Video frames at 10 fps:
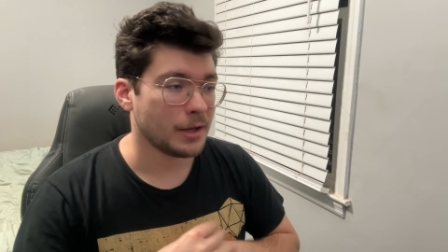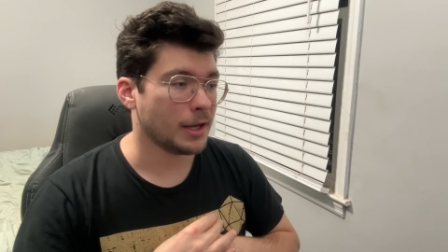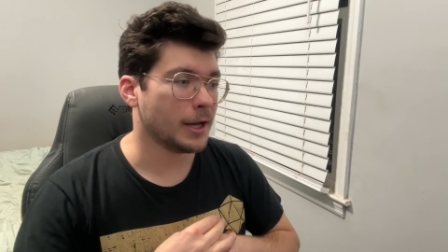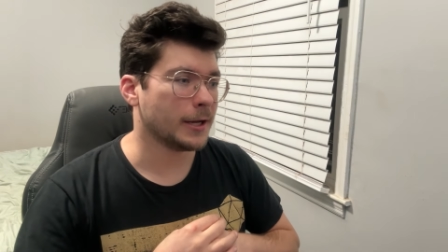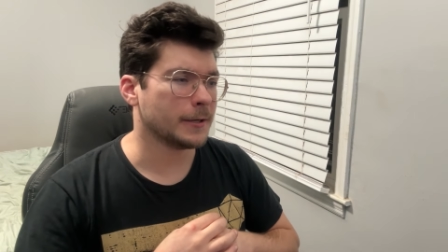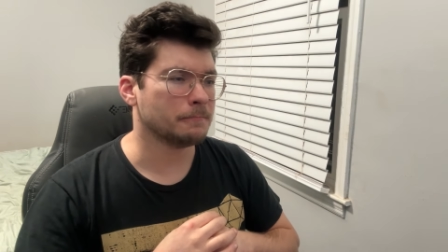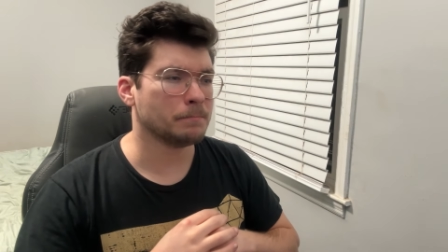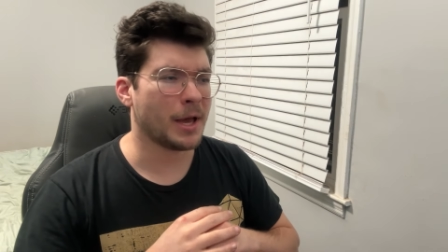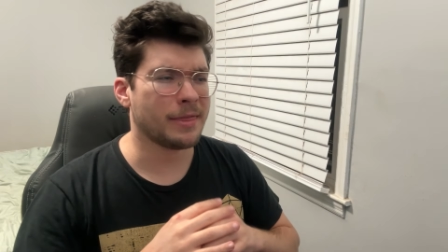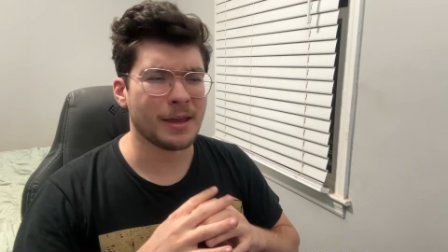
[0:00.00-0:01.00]

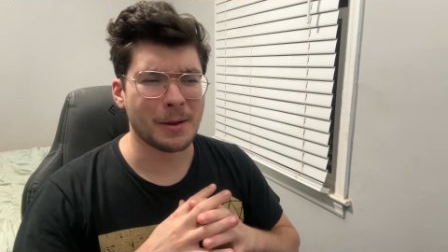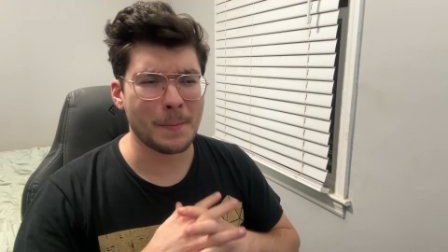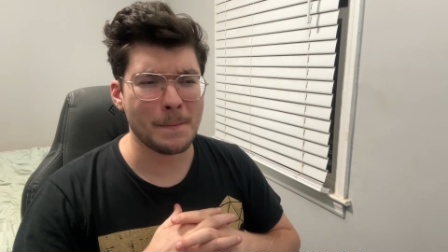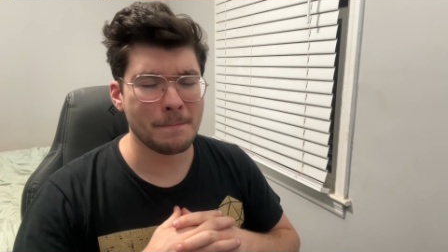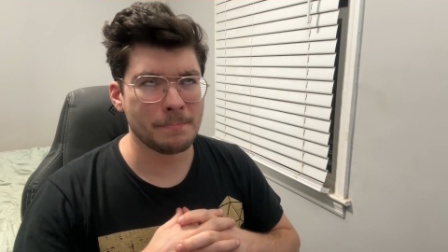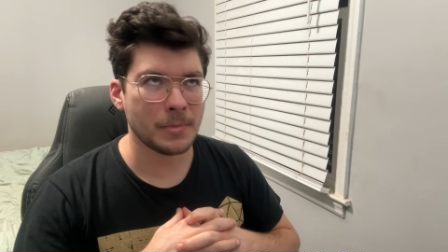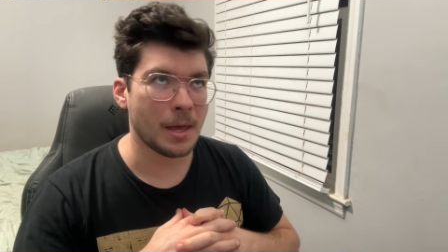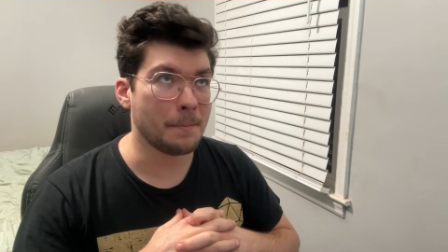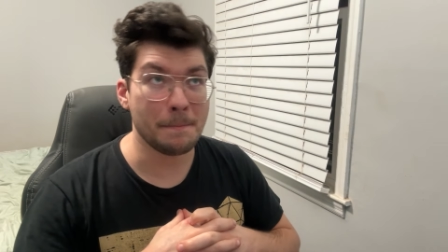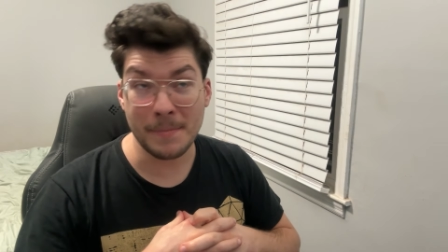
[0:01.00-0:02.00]
Um, I think
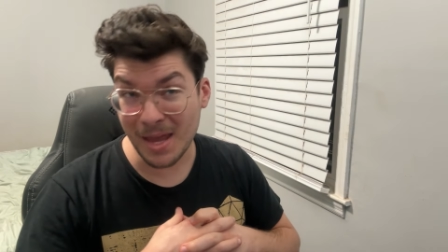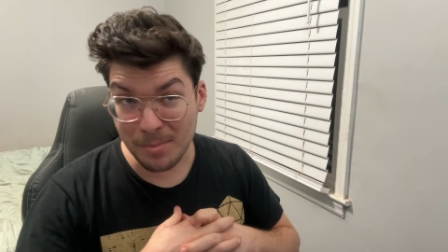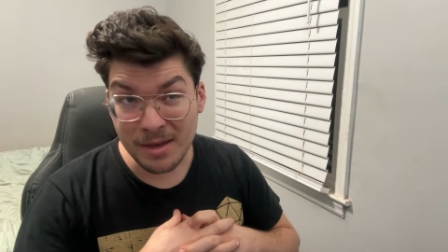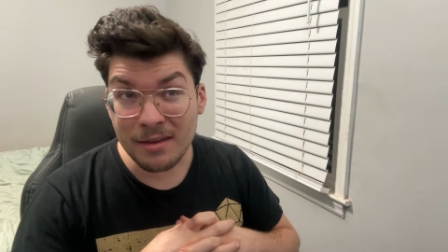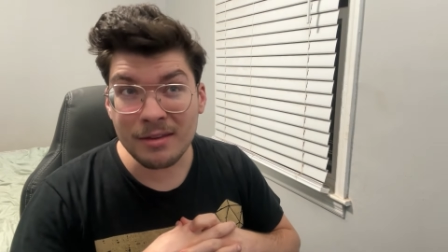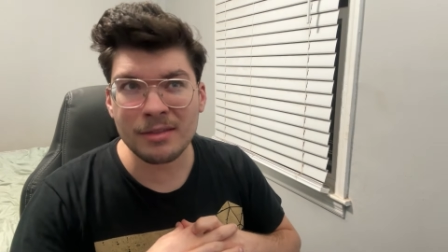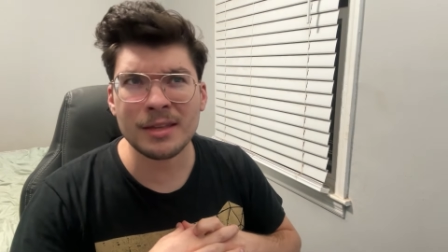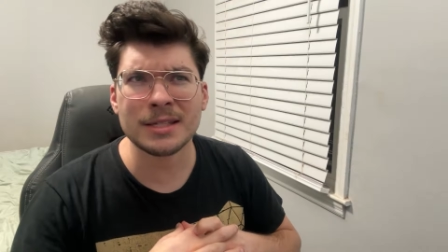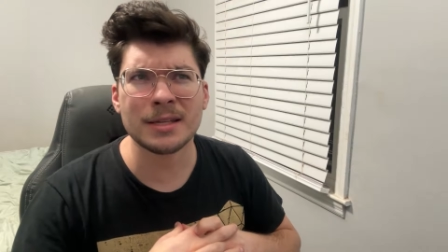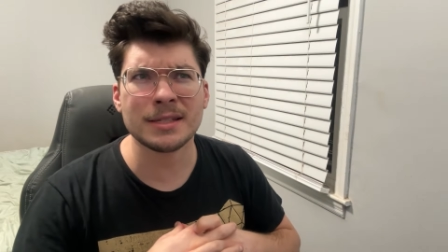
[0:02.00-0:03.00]
maybe
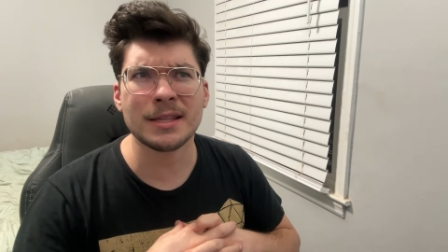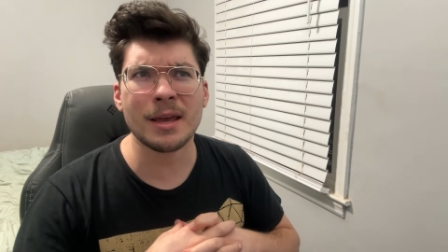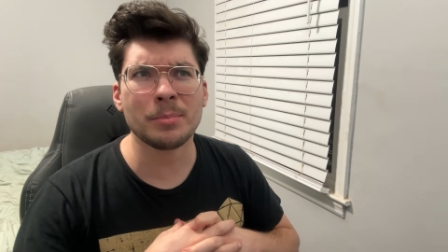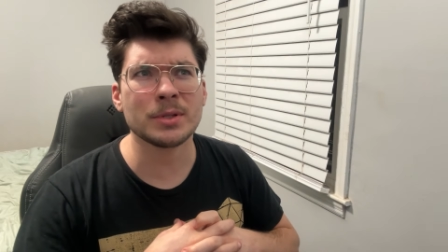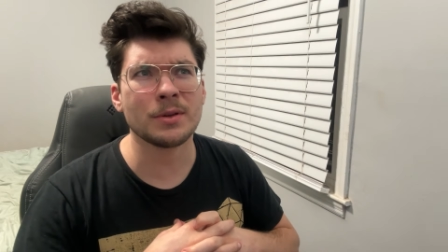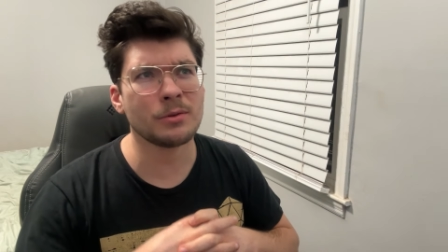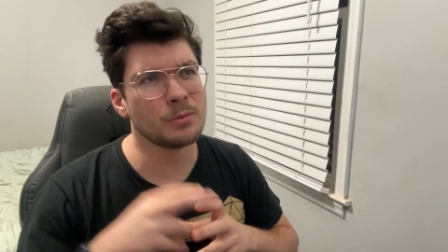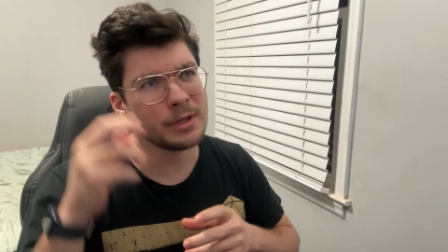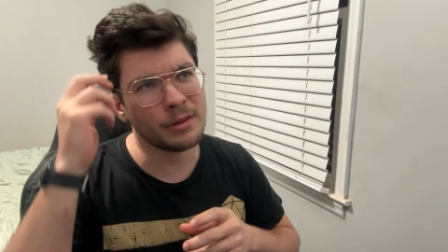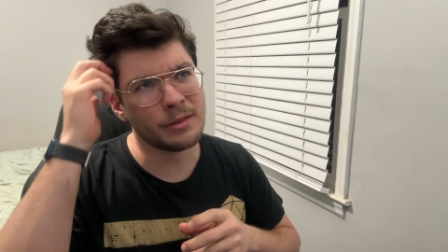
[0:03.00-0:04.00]
this is the episode
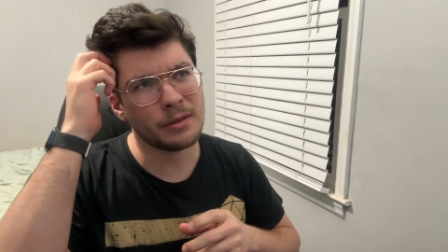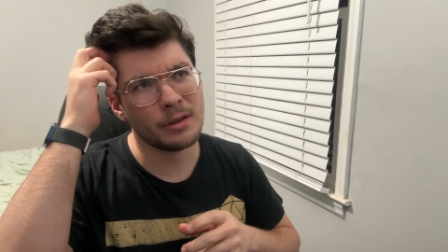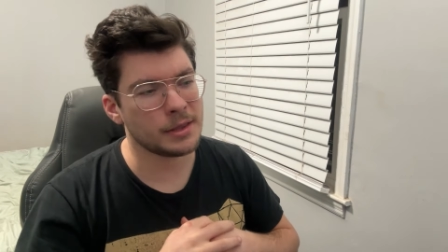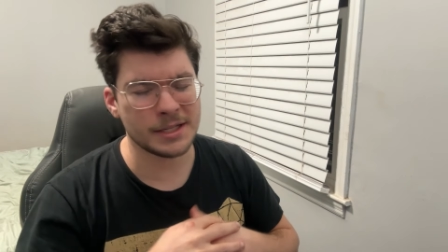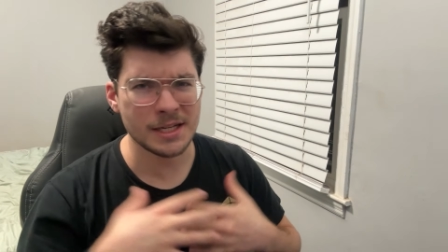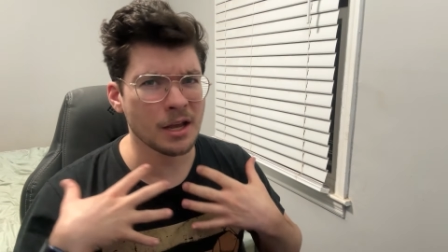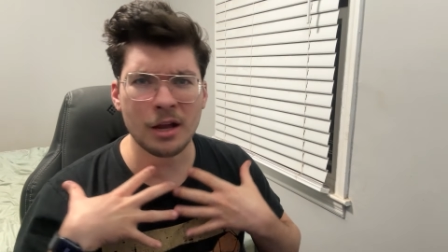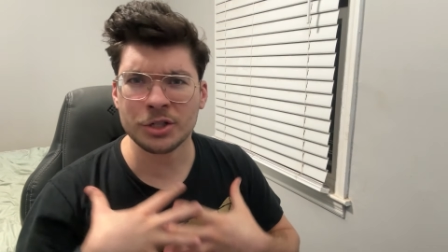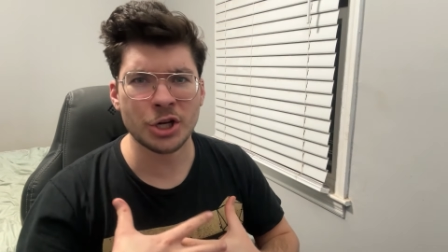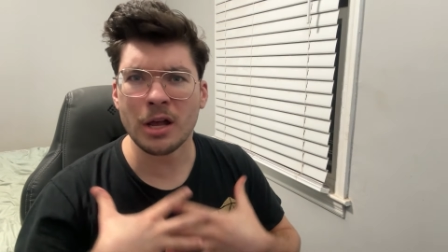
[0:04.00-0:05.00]
with the
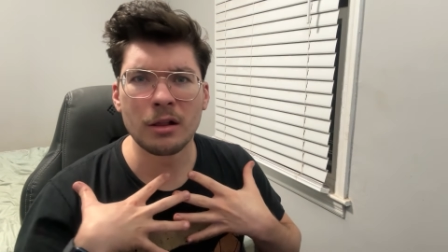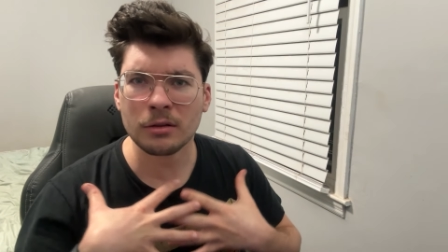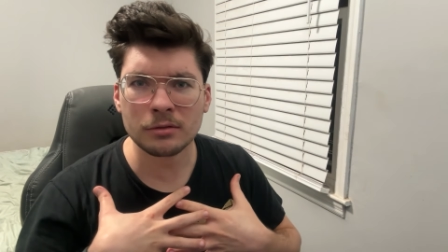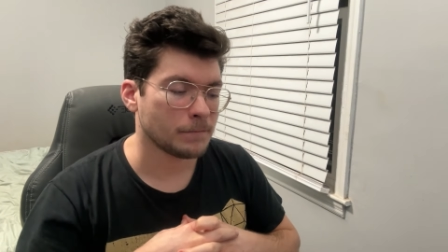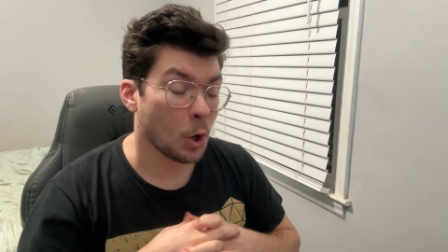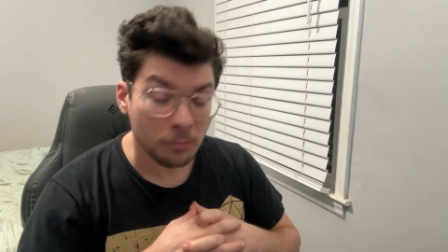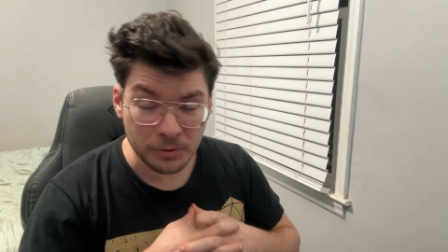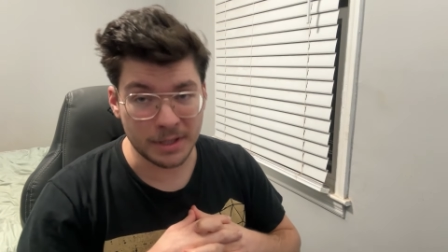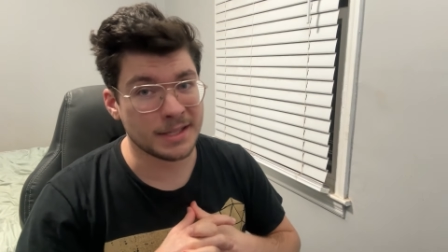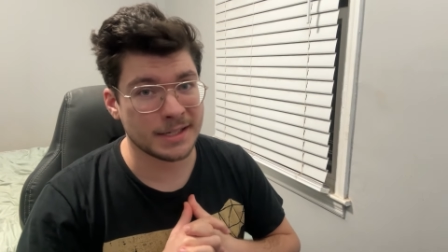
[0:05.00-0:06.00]
decon gel.
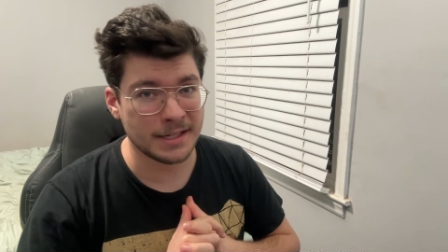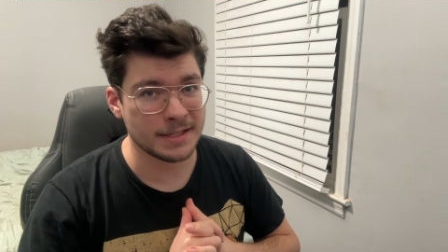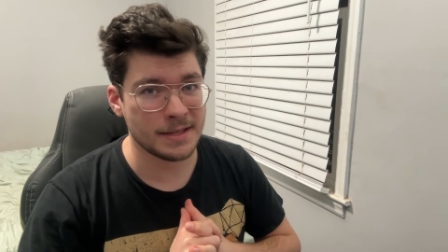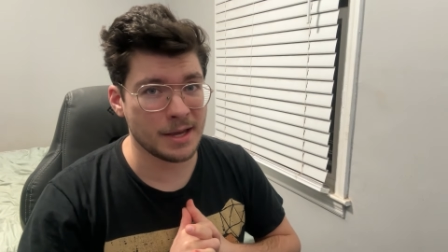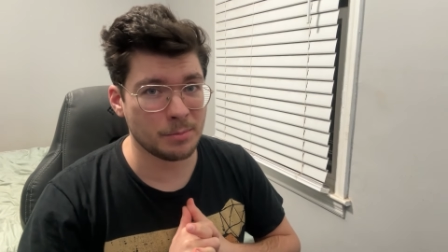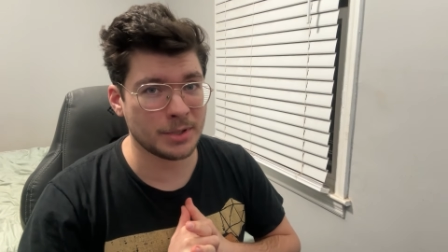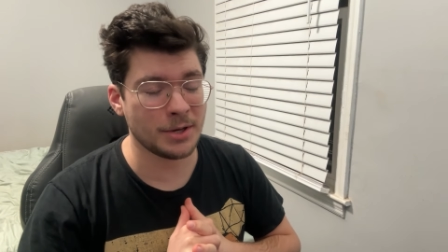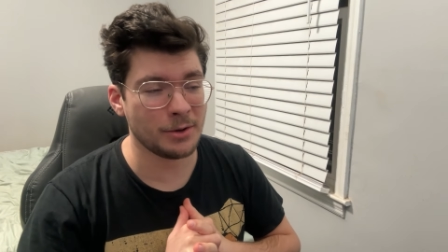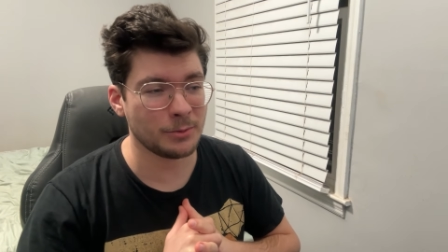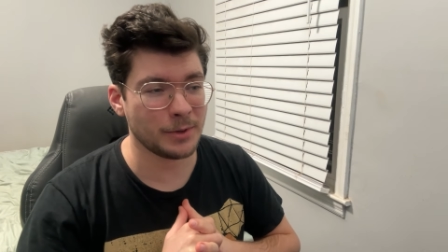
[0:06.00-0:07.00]
Hopefully, this isn't the episode